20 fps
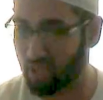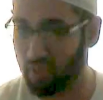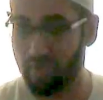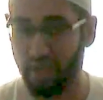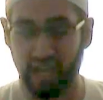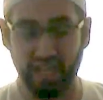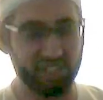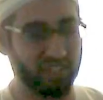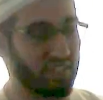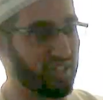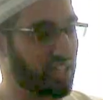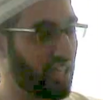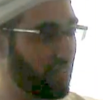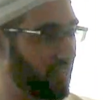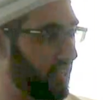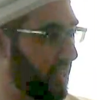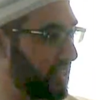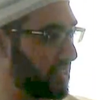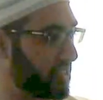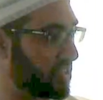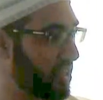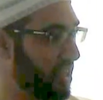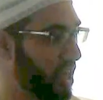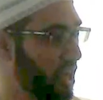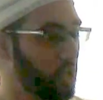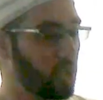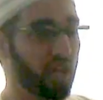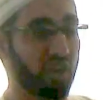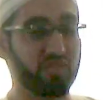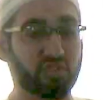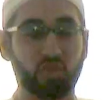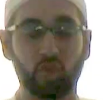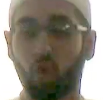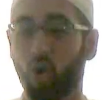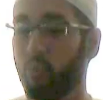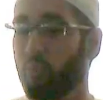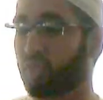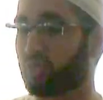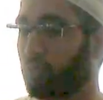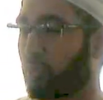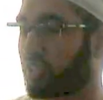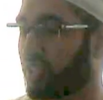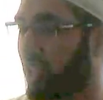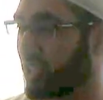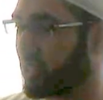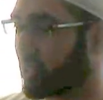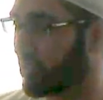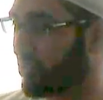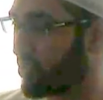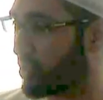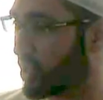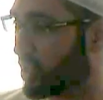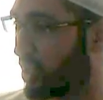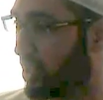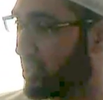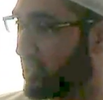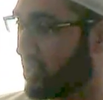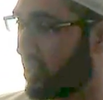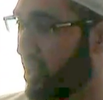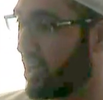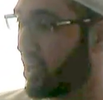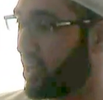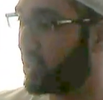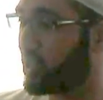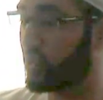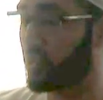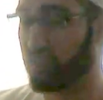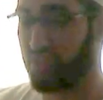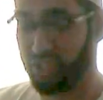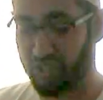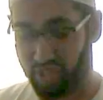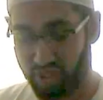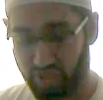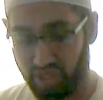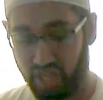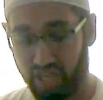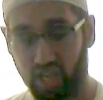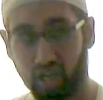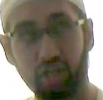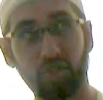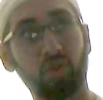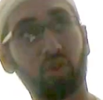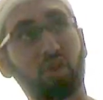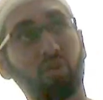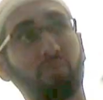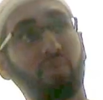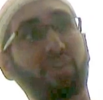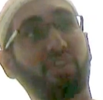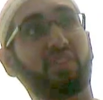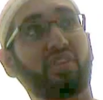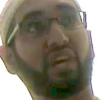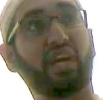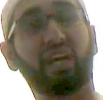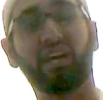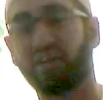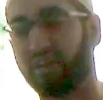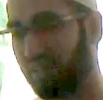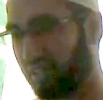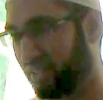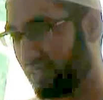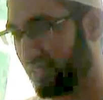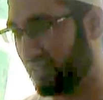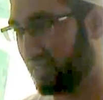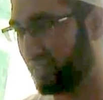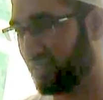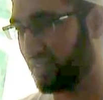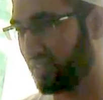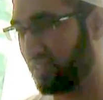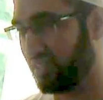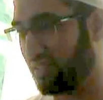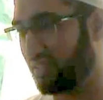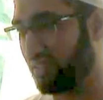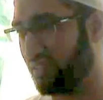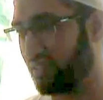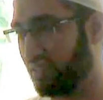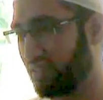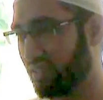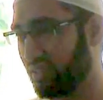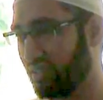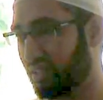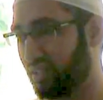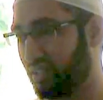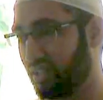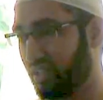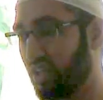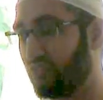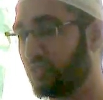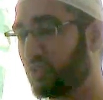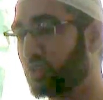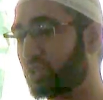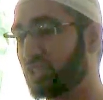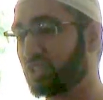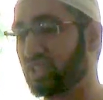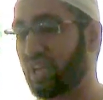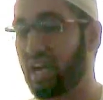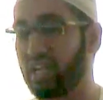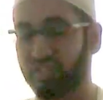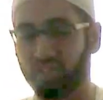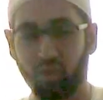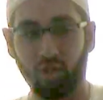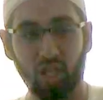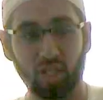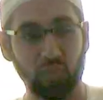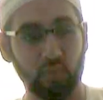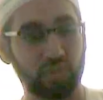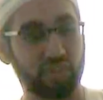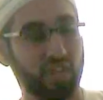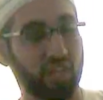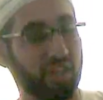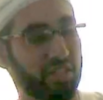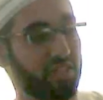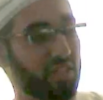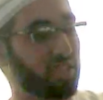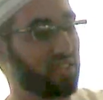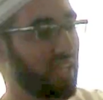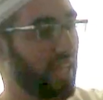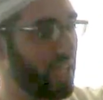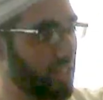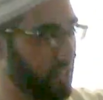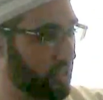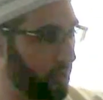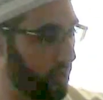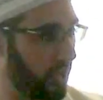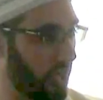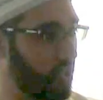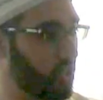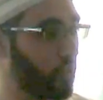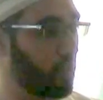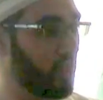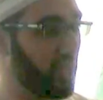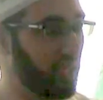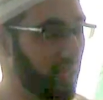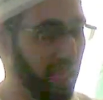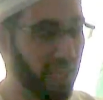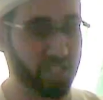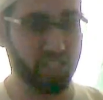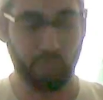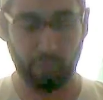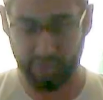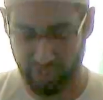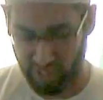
commands He's given us. You have so much potential for good. You think you're here and you can be there. If you just ask Allah subhanahu wa ta'ala to change you and you realize the